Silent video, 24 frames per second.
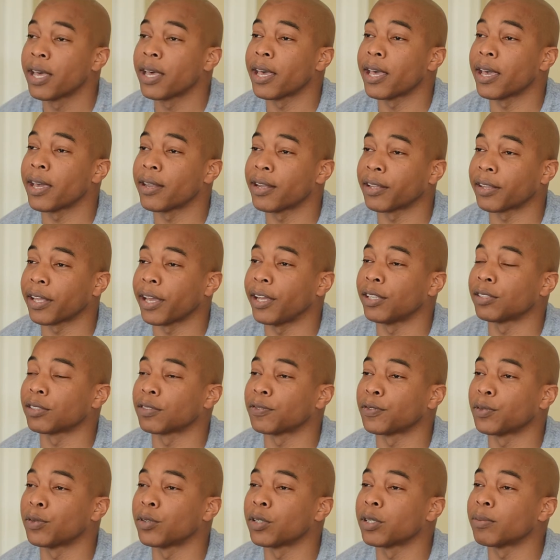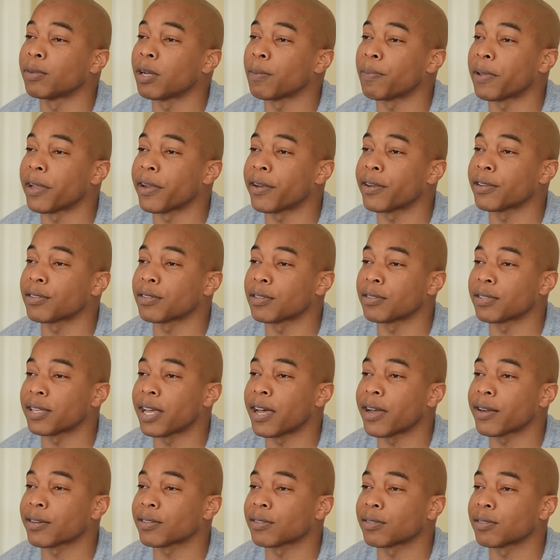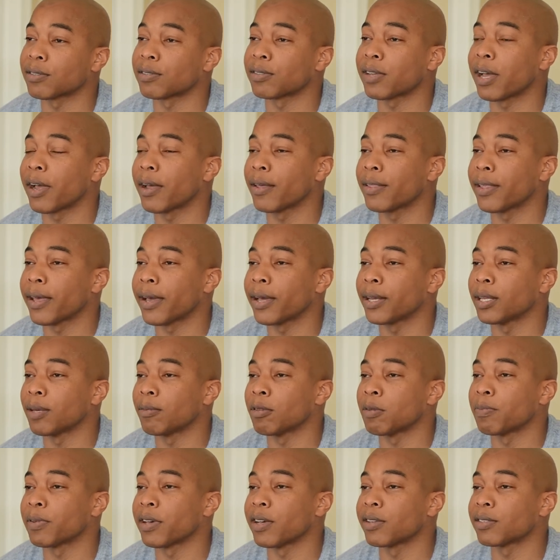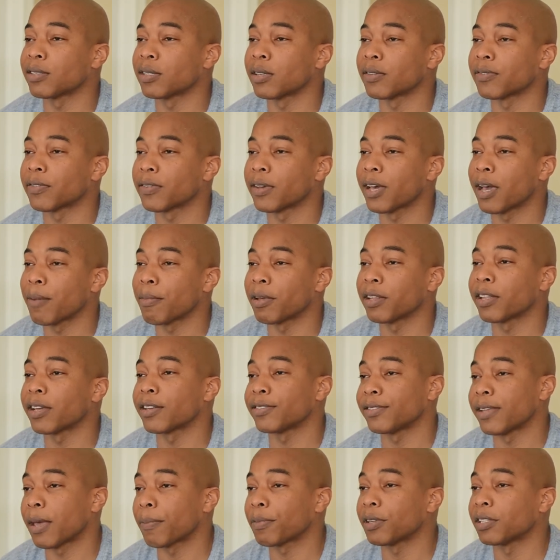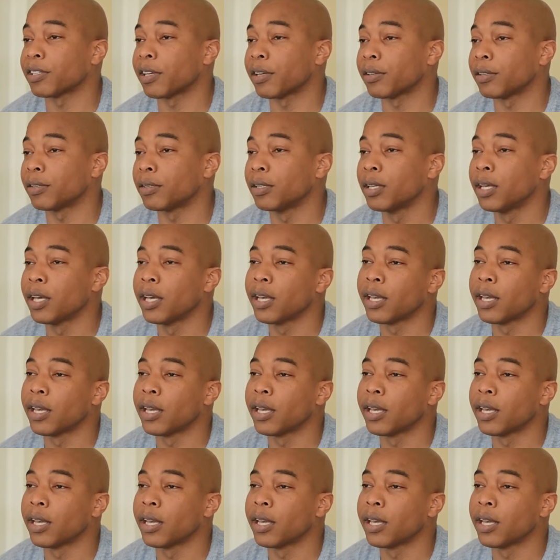And at the age of 4, my parents and doctors decided that it'd be best if I had my legs amputated